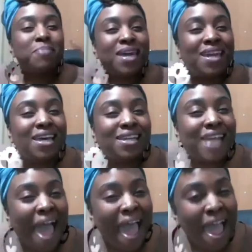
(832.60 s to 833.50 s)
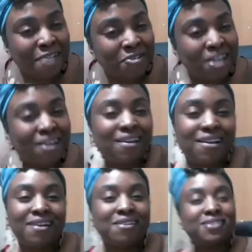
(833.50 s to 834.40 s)
be in the live,
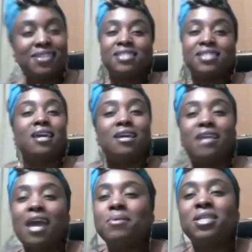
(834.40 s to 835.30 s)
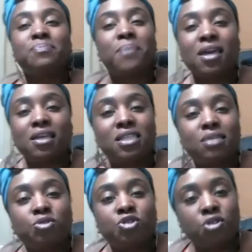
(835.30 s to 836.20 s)
girl. The TV, they got a whole
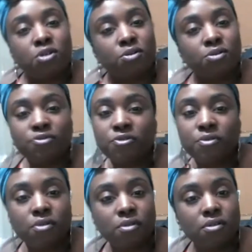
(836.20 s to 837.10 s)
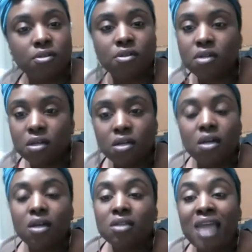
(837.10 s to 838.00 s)
little community.
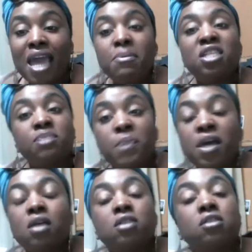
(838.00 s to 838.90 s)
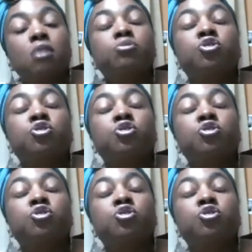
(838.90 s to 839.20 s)
They be spitting some